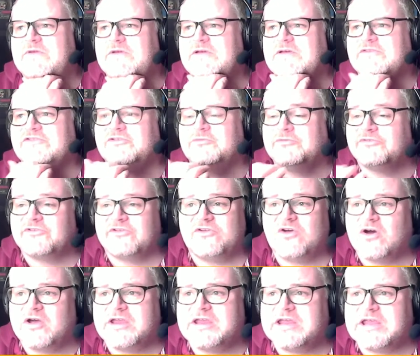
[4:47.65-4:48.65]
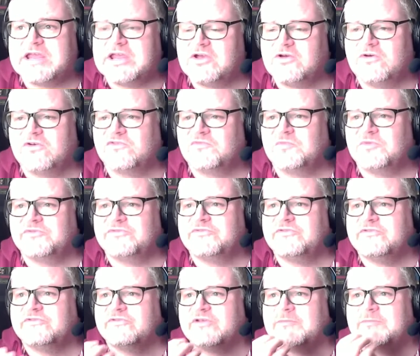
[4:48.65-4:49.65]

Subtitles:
She was annoying in Ghostbusters.